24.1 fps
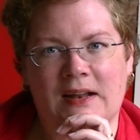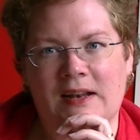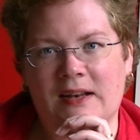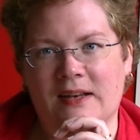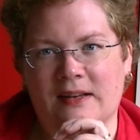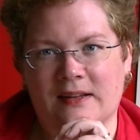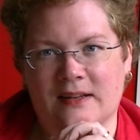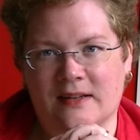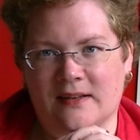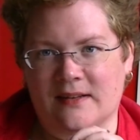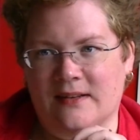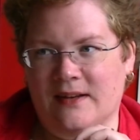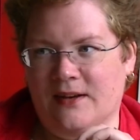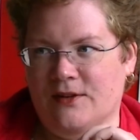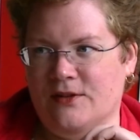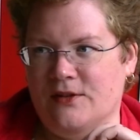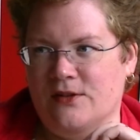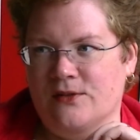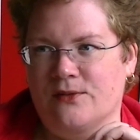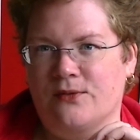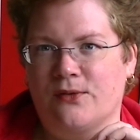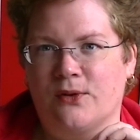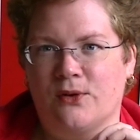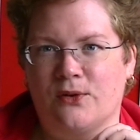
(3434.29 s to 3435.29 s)
there's
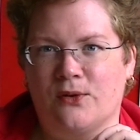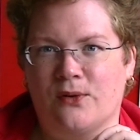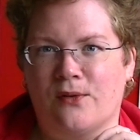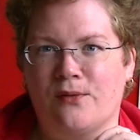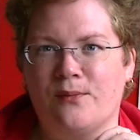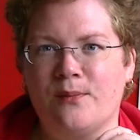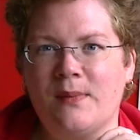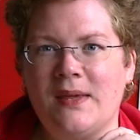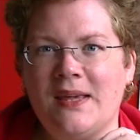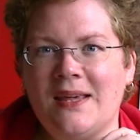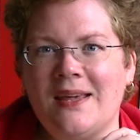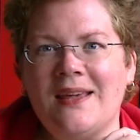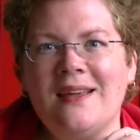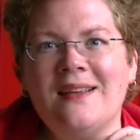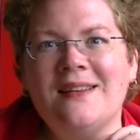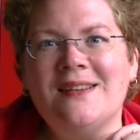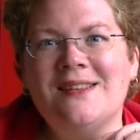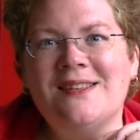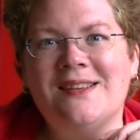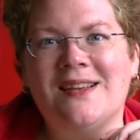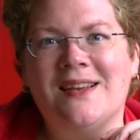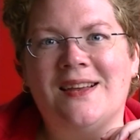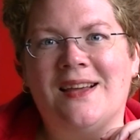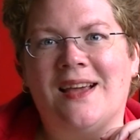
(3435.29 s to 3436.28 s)
a photo of me
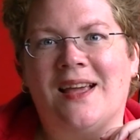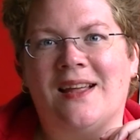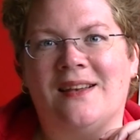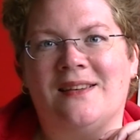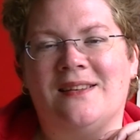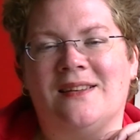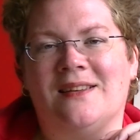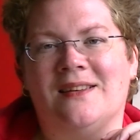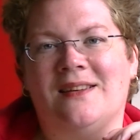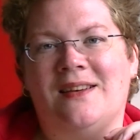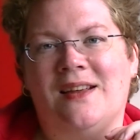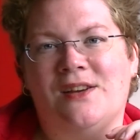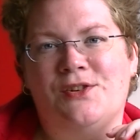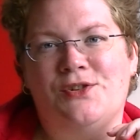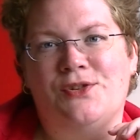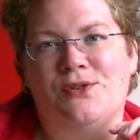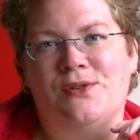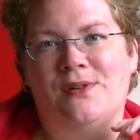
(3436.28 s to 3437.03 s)
sitting at the